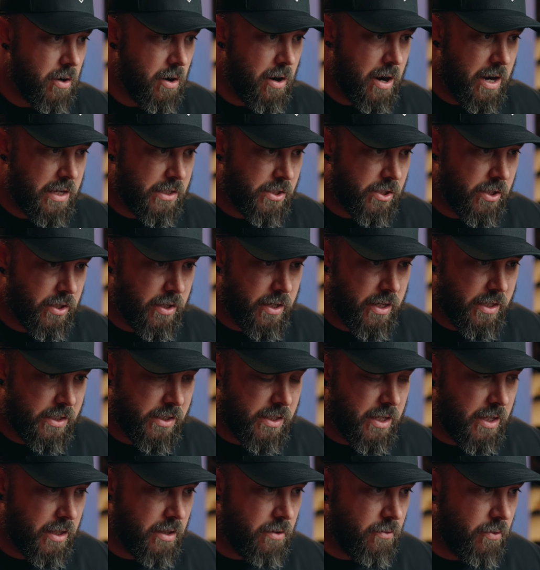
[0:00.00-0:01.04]
right, so the next
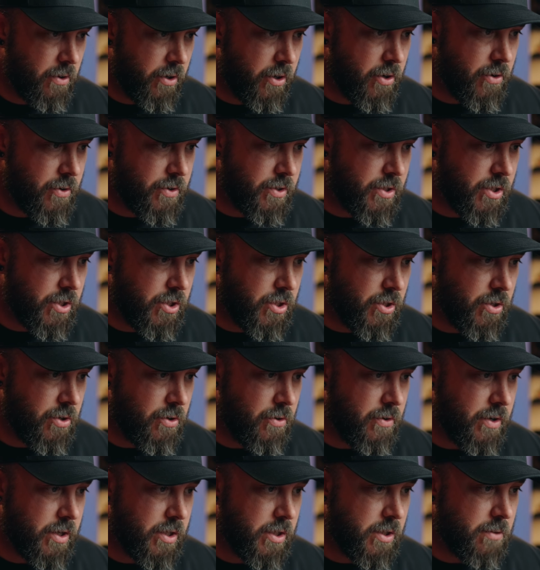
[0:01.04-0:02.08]
thing that we're going to
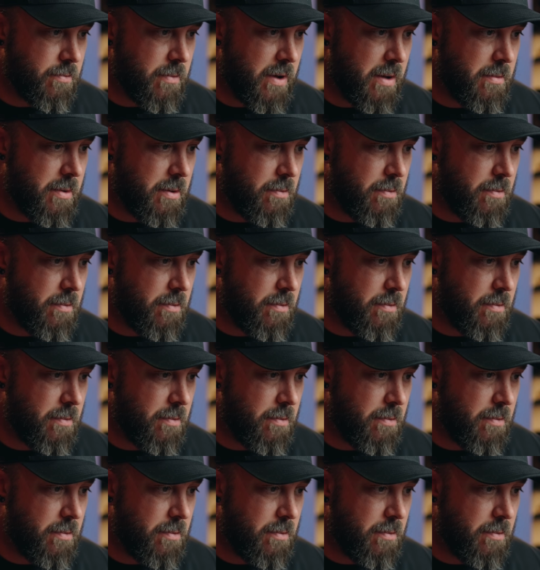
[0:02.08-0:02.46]
do is maybe